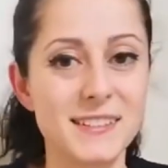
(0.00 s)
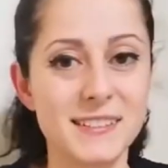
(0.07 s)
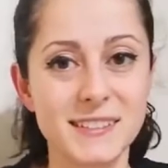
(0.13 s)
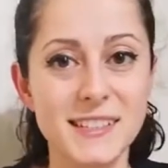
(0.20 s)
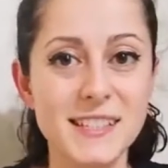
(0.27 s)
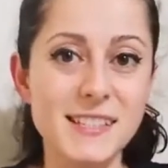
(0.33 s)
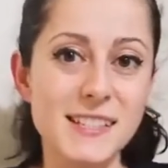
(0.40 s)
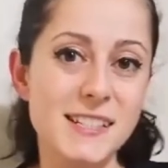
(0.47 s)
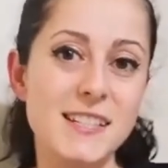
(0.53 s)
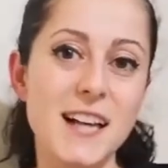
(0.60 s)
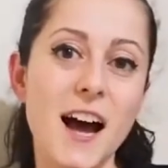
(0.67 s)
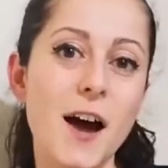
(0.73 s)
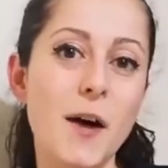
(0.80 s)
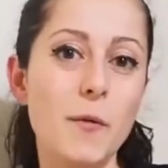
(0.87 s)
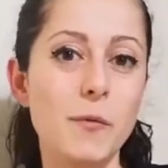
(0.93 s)
This is
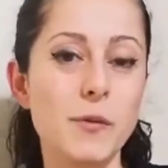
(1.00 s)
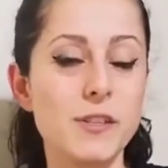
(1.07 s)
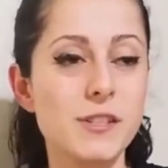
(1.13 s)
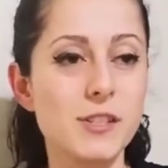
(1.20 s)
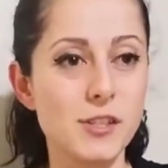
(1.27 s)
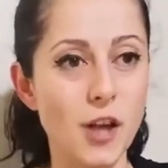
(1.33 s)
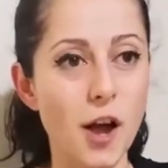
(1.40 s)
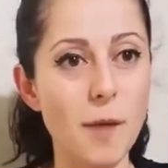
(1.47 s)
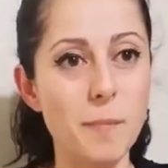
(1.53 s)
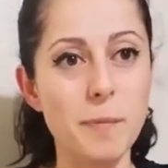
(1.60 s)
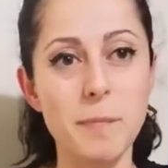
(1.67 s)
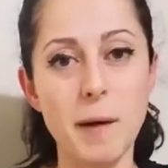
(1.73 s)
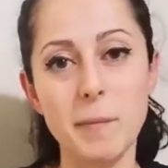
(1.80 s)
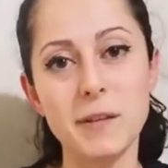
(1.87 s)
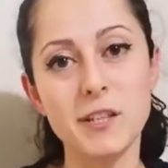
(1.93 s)
how we stop
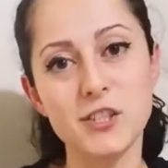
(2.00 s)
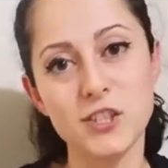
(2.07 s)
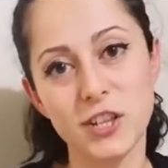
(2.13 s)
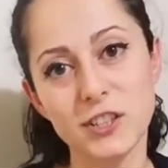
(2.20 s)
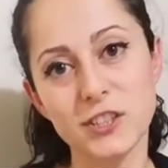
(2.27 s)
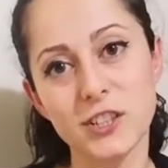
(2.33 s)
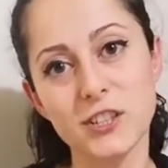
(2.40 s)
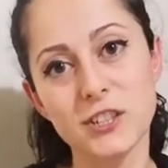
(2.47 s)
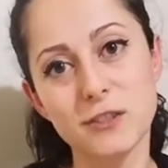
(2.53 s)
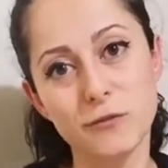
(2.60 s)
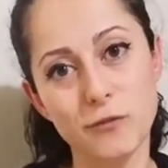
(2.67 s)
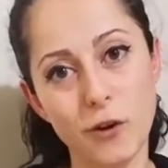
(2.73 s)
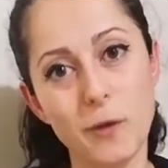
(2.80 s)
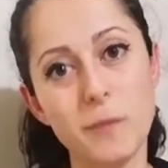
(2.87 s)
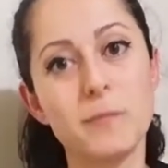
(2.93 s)
public shelters
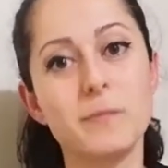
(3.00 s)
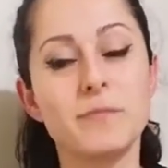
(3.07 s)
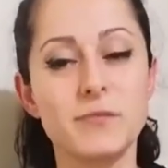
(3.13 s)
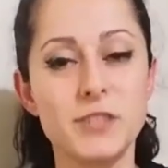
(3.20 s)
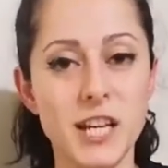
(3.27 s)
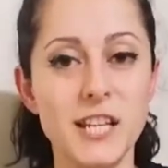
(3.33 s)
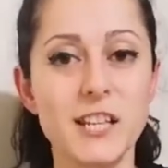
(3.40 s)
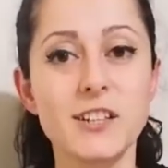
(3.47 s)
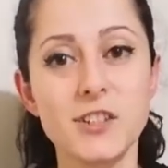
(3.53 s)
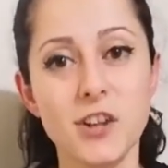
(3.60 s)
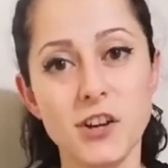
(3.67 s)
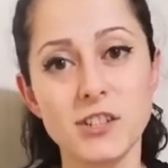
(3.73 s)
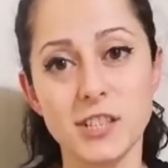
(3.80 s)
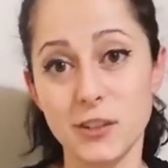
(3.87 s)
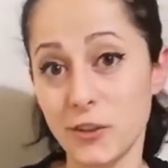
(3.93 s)
from taking
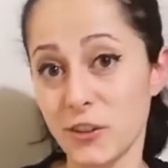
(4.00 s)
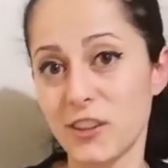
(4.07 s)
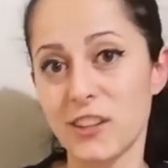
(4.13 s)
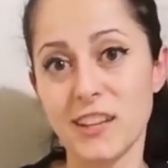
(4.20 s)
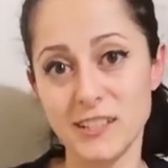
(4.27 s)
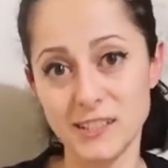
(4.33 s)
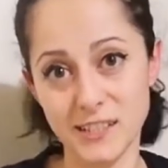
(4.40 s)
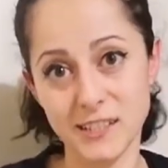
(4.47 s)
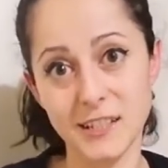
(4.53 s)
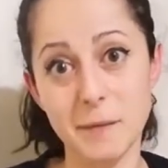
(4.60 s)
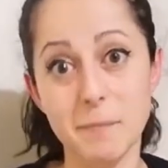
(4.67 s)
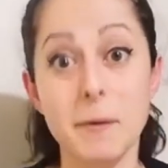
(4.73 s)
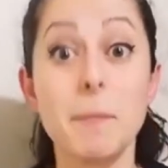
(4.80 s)
dogs and euthanizing them,